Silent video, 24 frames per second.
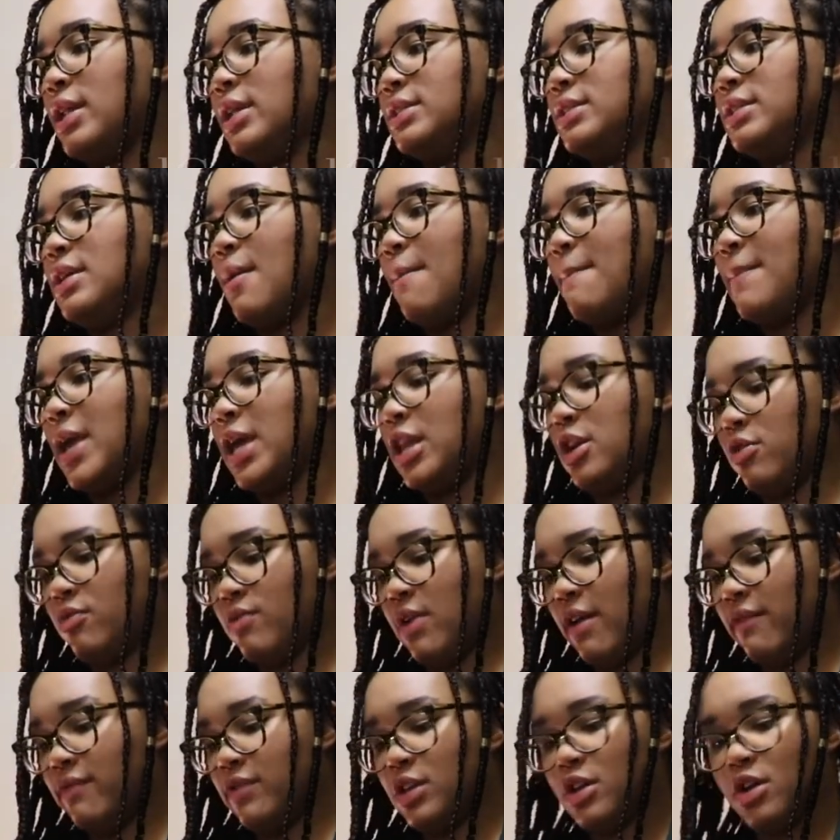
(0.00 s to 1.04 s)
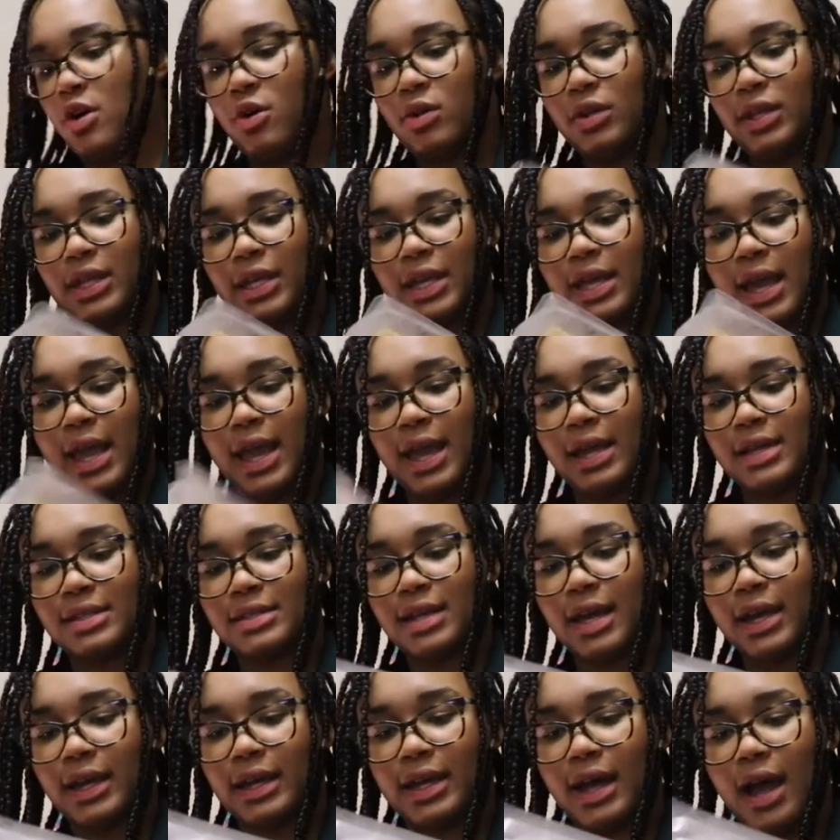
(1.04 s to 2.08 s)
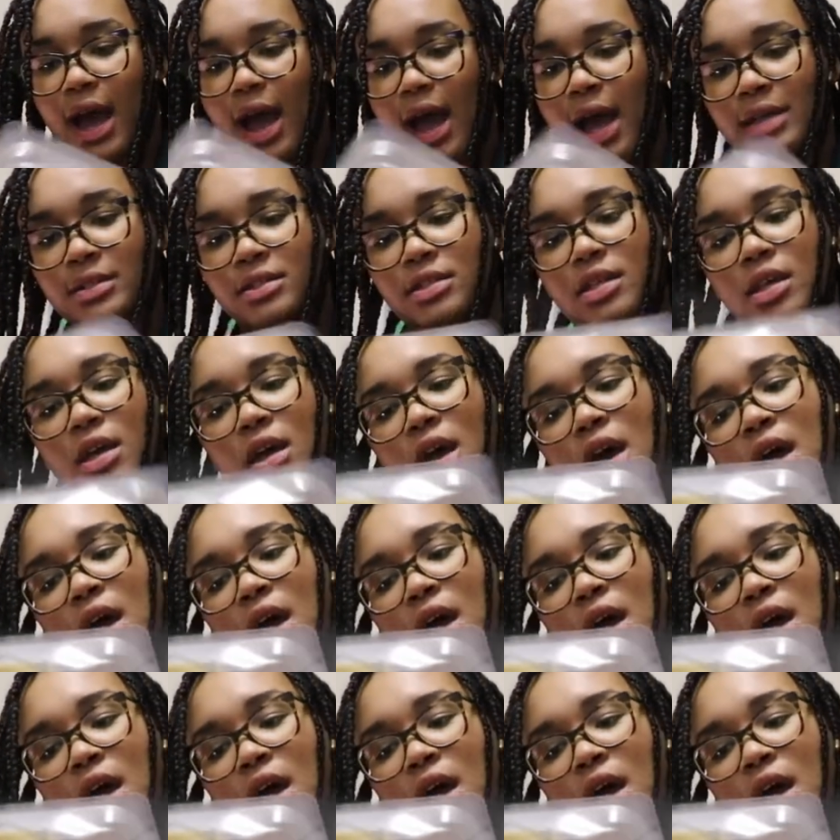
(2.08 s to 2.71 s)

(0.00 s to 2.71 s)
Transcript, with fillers: tomato ravioli, and I got